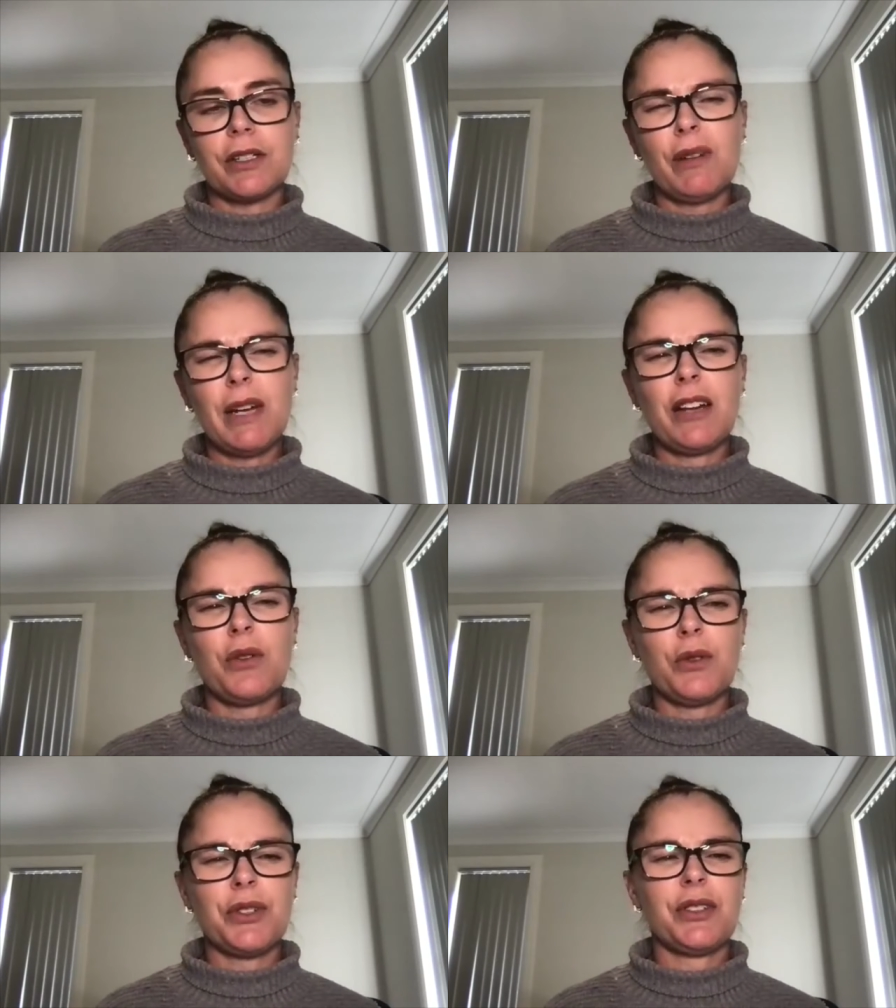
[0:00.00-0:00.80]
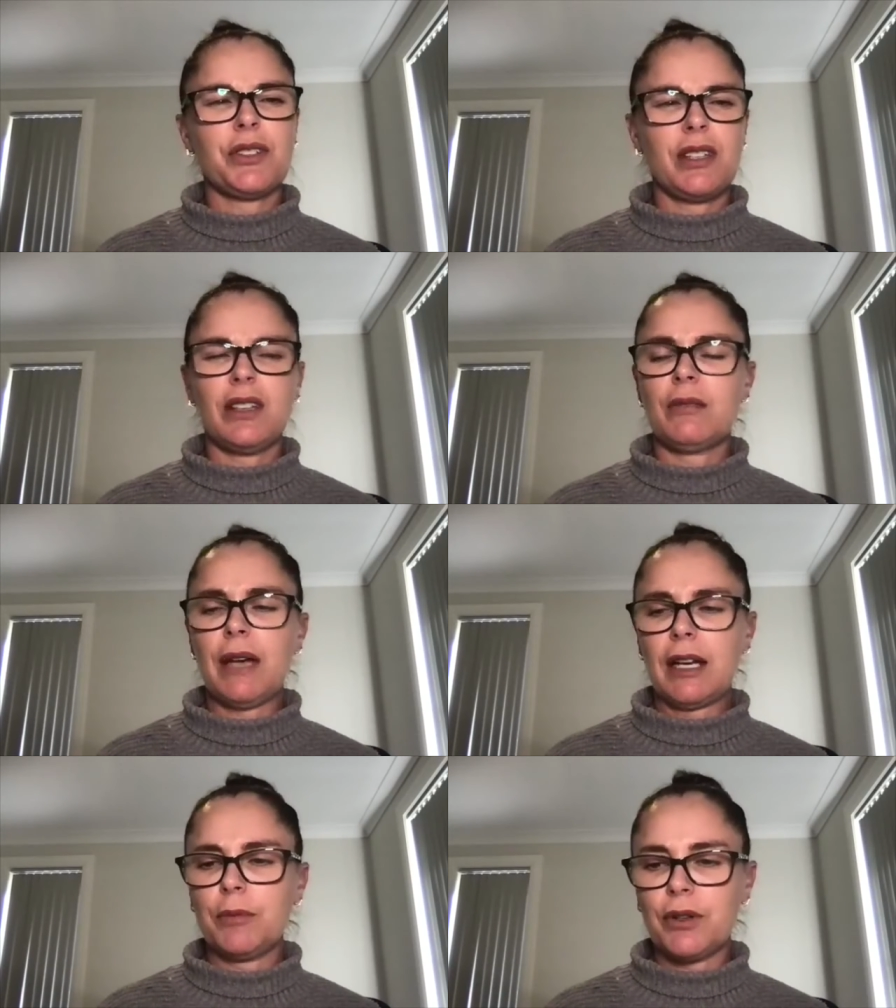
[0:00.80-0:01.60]
So I make horses think the
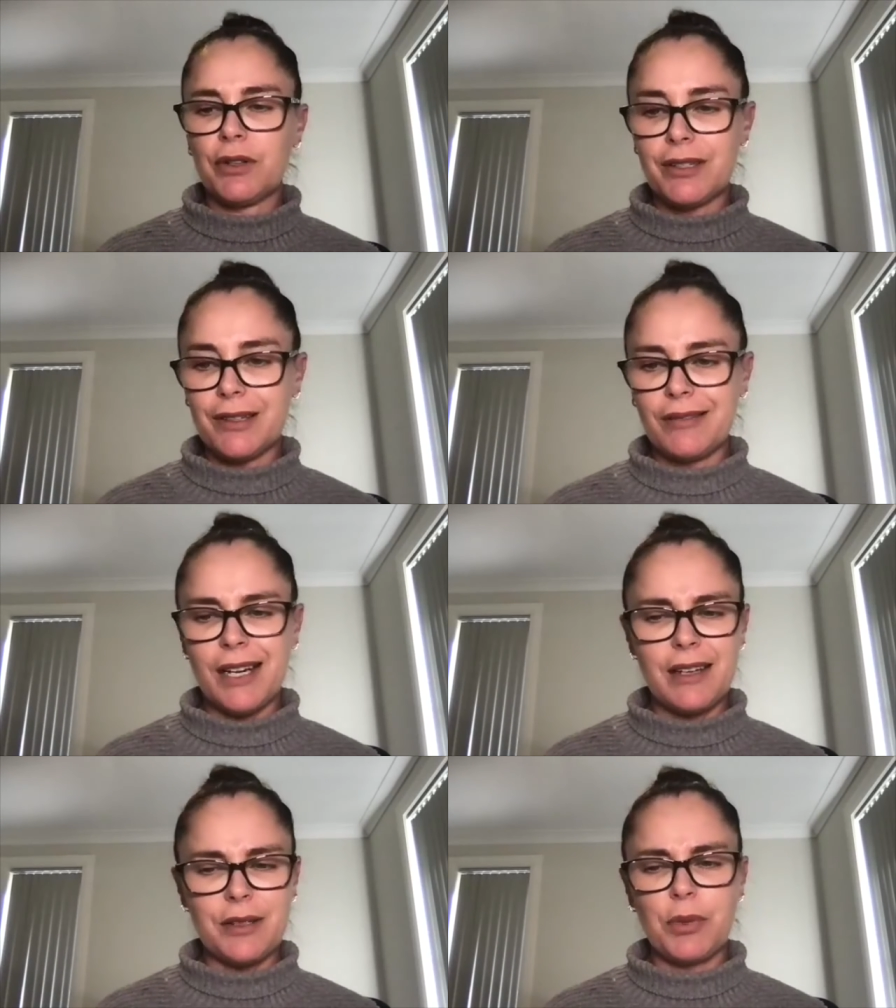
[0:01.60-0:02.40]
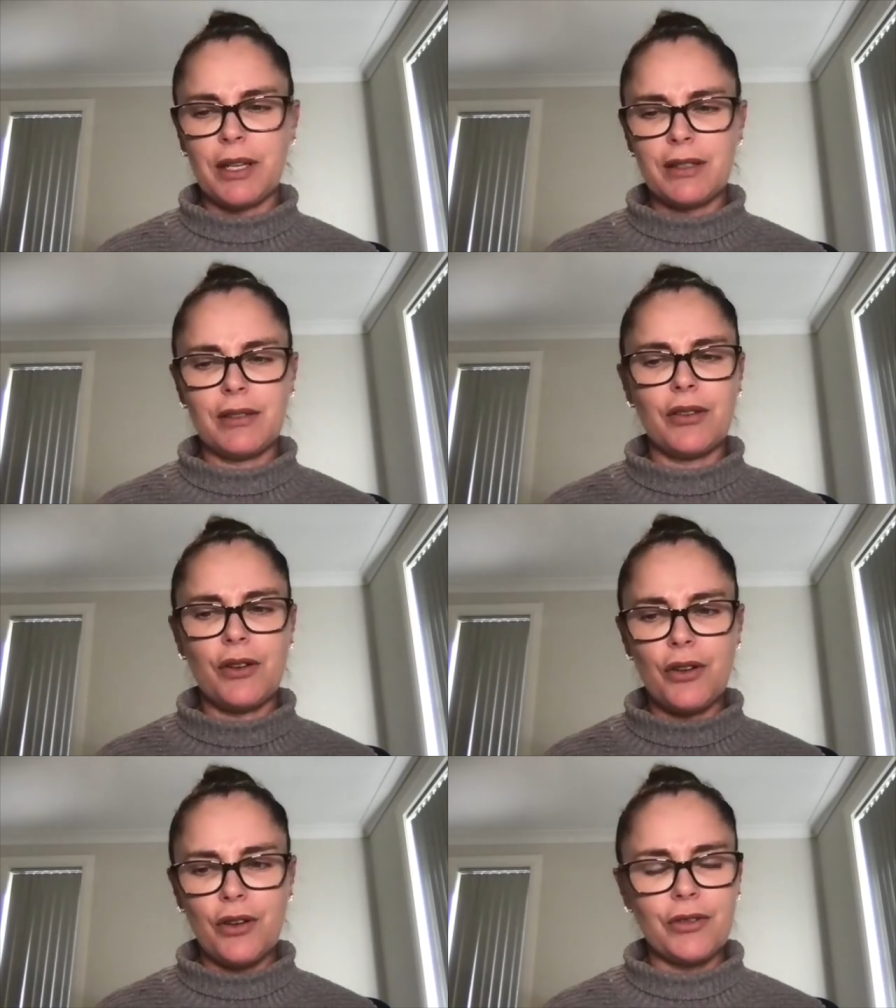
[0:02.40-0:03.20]
mounting block is the greatest place on
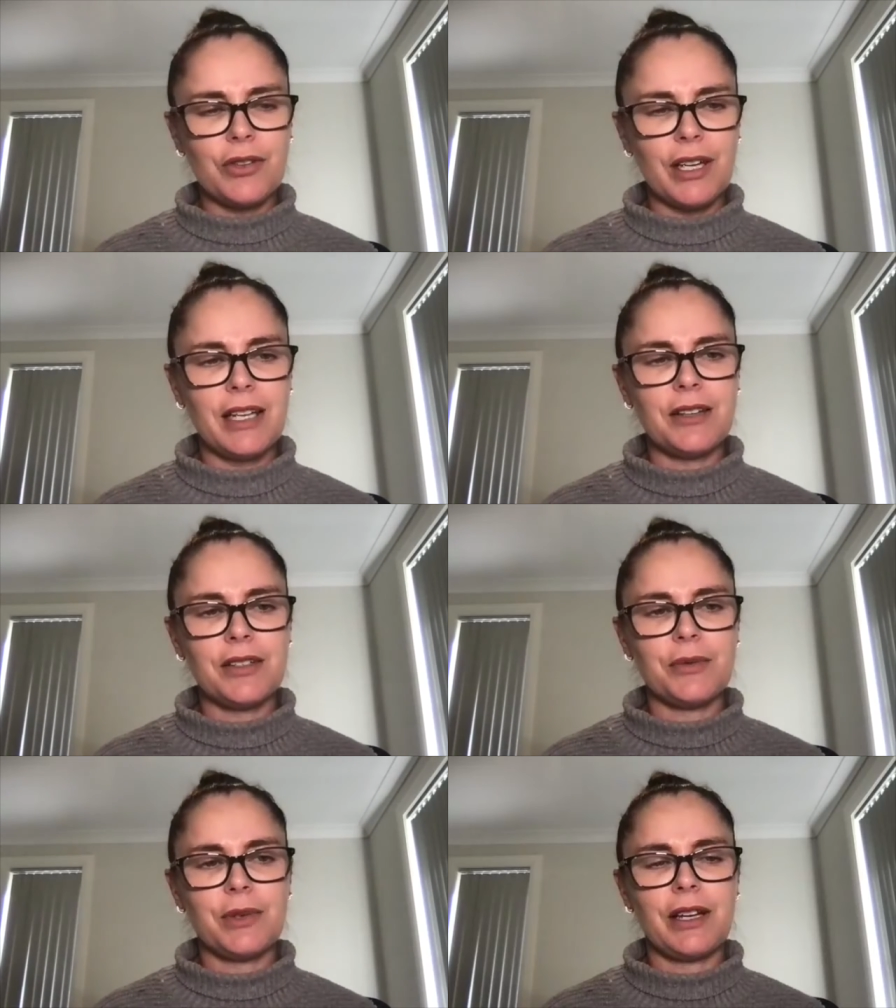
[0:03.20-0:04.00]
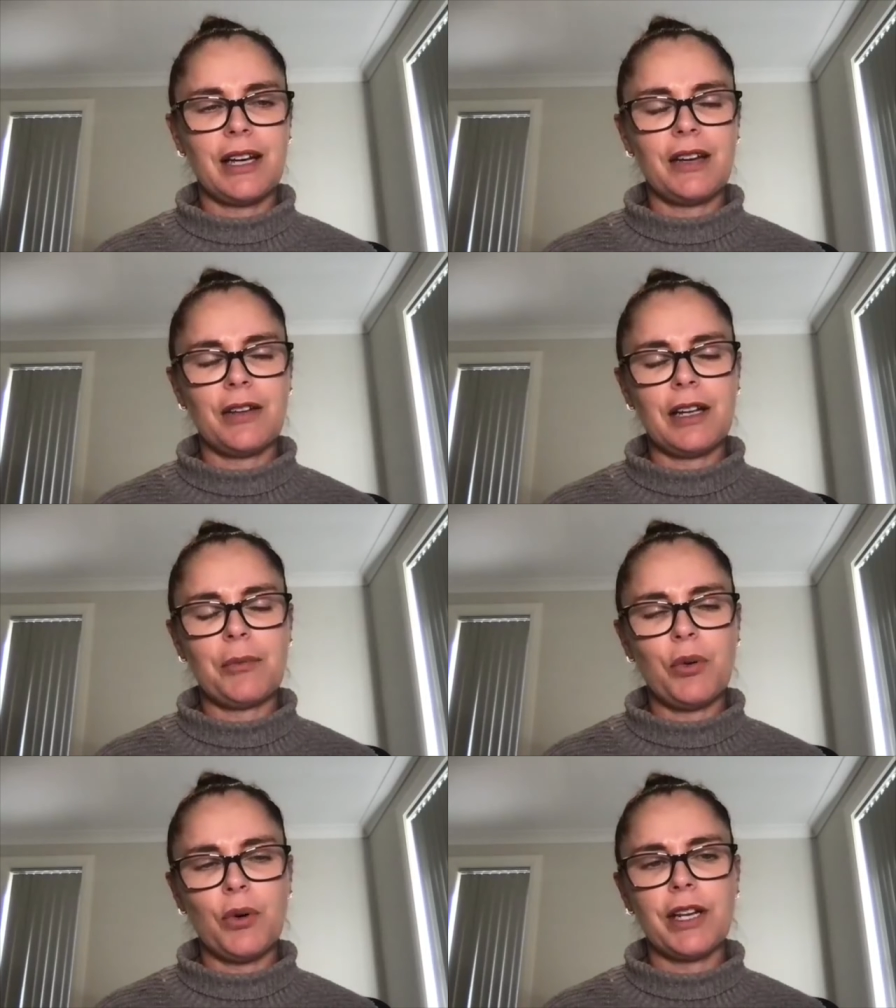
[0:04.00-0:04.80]
earth. Okay, because we at a
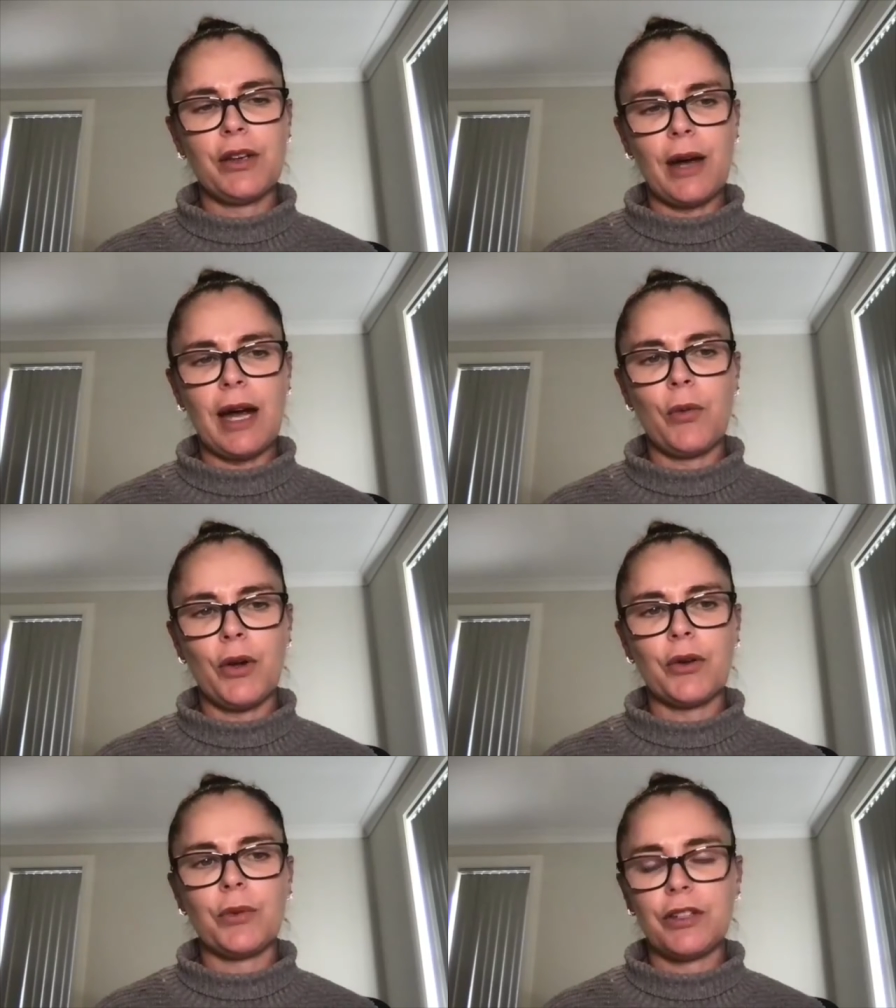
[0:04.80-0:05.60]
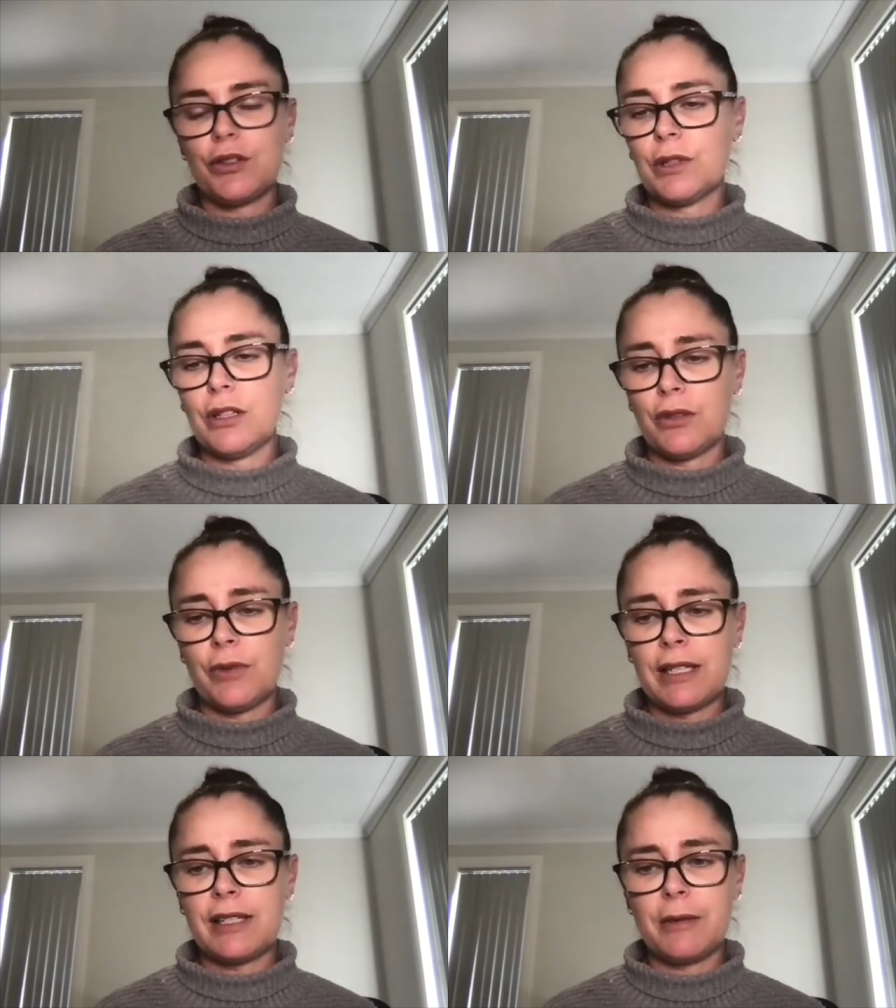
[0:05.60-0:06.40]
point in groundwork we do a lot of
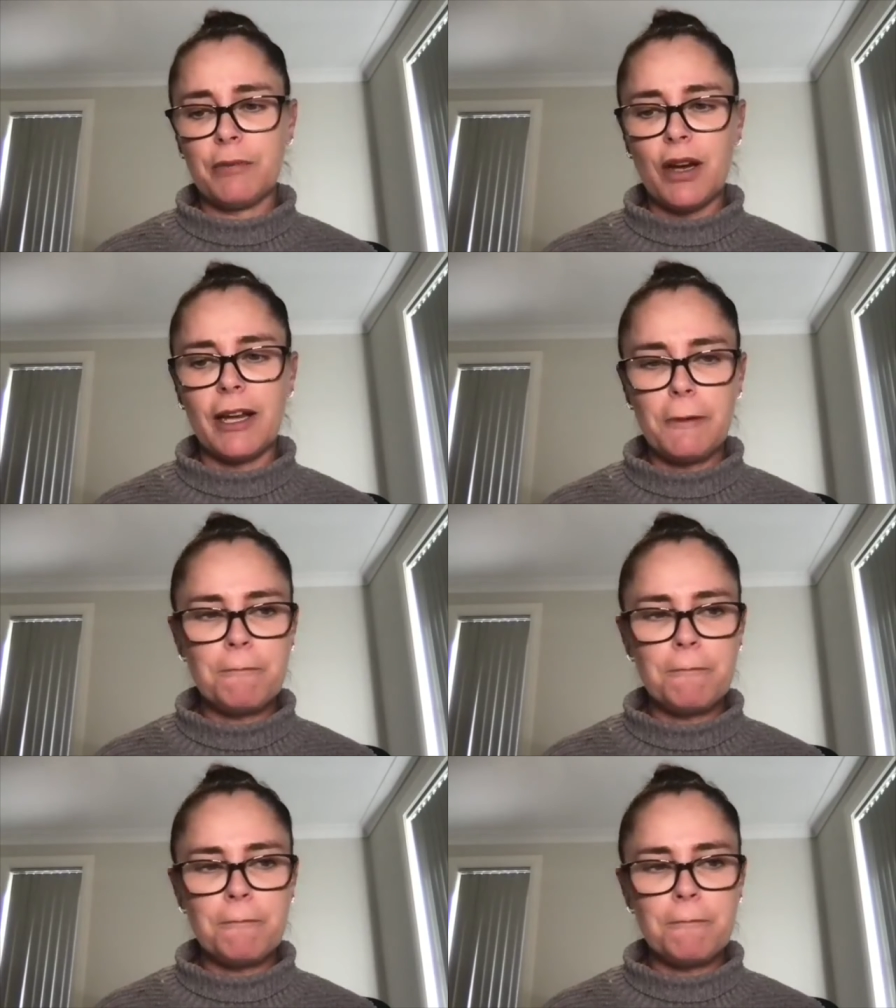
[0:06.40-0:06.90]
resting by it.